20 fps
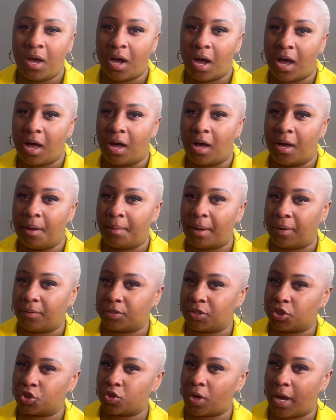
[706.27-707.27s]
I was
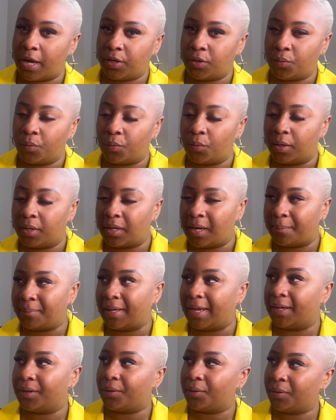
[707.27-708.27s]
just trying it on. I'm
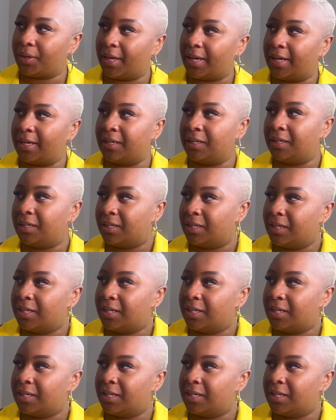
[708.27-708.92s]
like, okay,